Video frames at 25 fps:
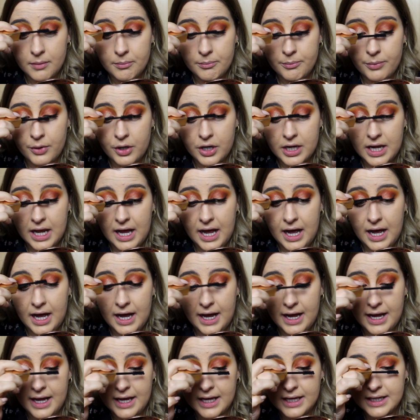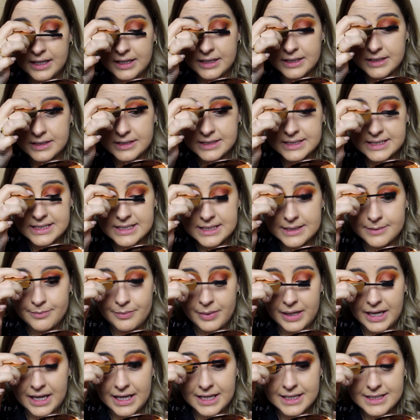But I
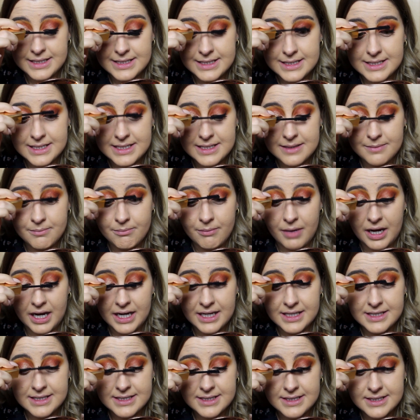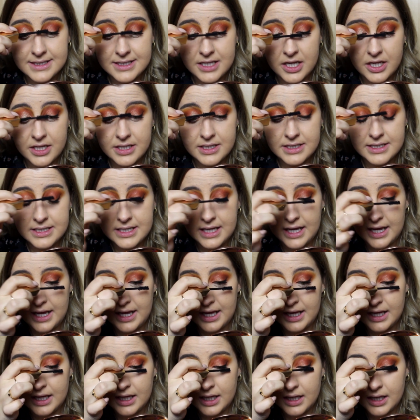spent my
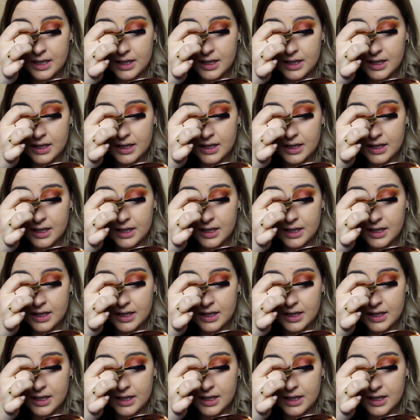Sunday,